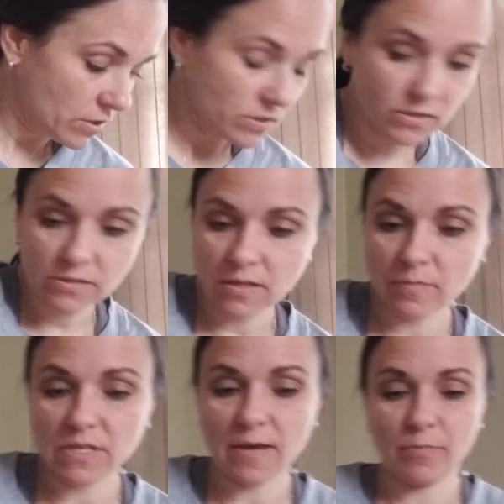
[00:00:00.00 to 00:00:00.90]
some
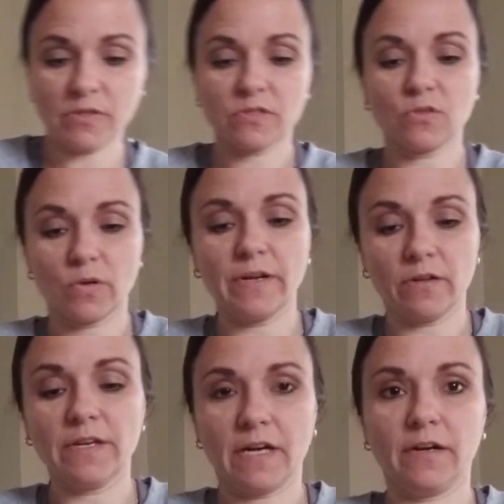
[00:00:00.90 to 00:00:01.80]
type of soil
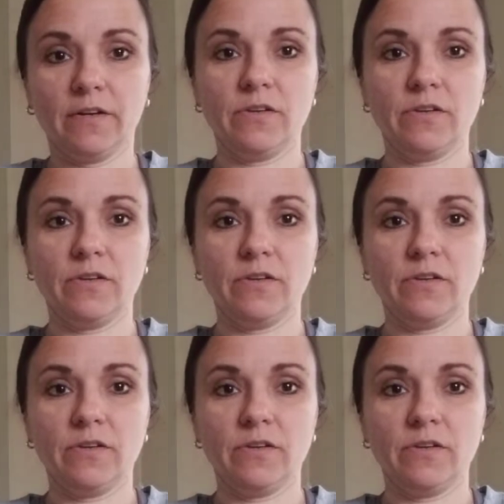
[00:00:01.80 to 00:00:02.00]
here.